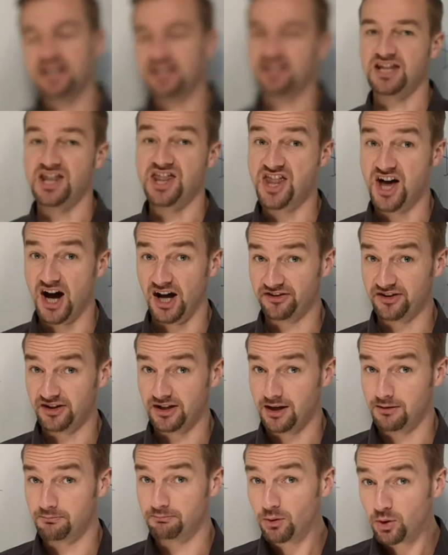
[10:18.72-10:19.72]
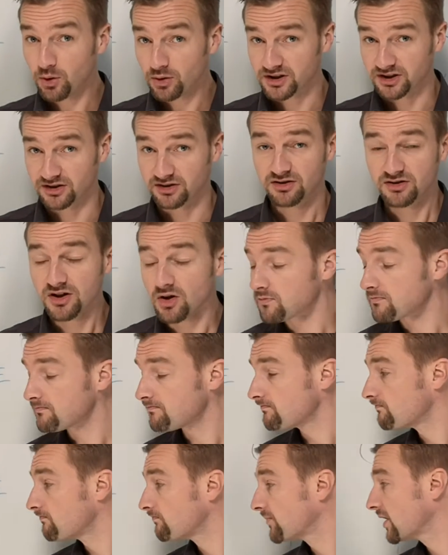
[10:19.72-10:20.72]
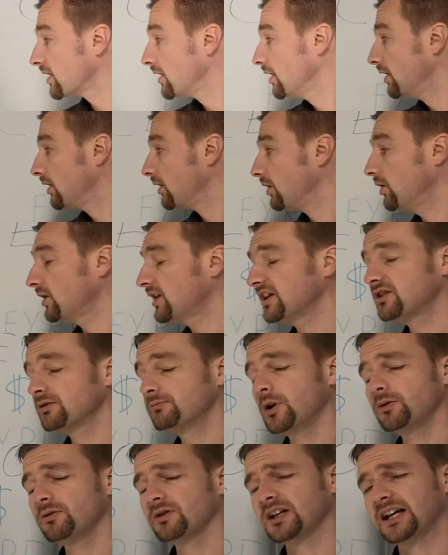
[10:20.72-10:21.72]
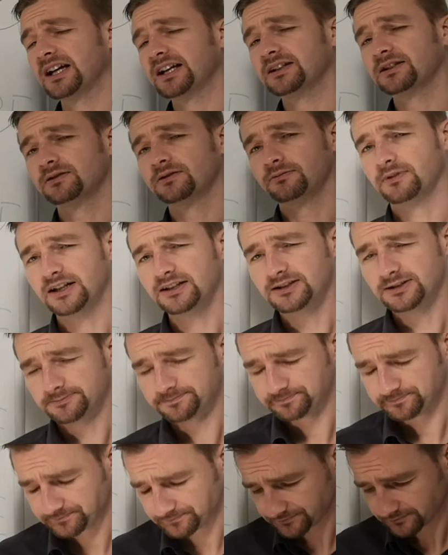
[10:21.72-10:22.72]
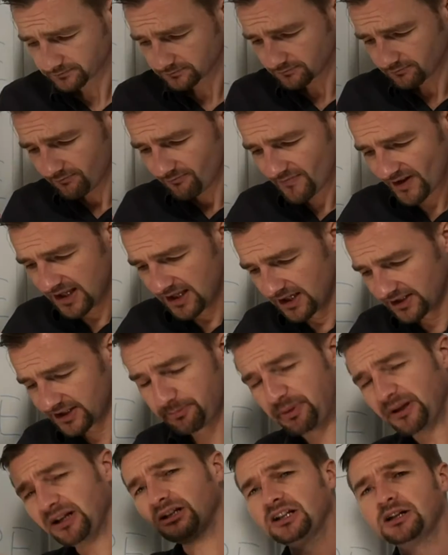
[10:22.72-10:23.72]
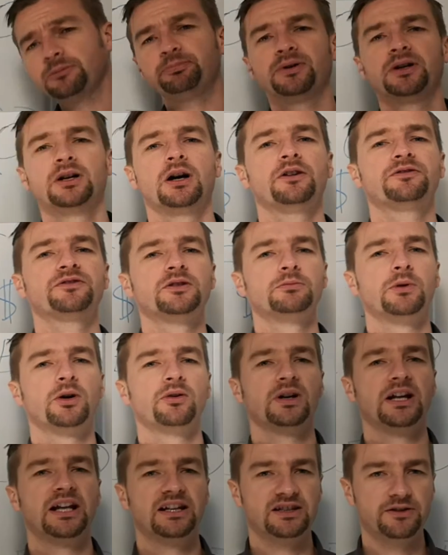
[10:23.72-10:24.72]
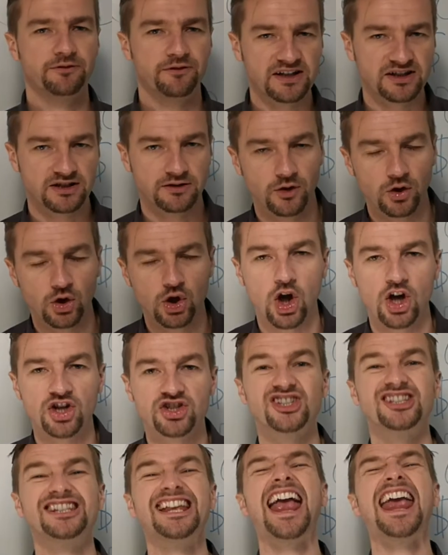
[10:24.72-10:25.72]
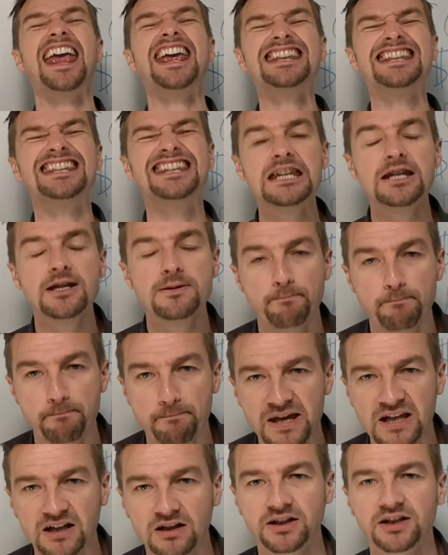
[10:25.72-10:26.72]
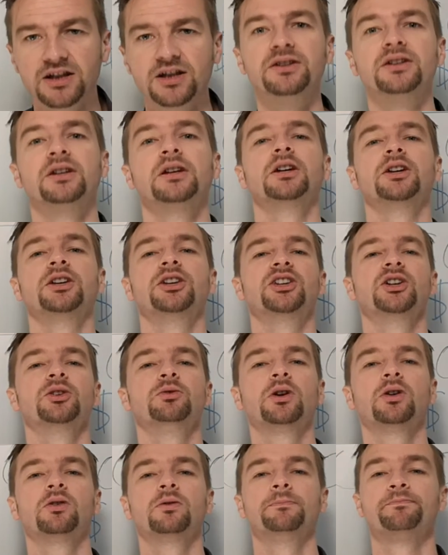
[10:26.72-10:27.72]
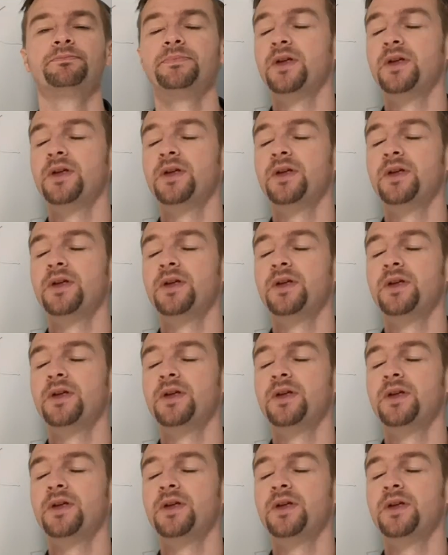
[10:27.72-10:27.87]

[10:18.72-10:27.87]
is not important. Look at Tomorrowland, right? The build-up of Tomorrowland, the festival, costs 80 million euro.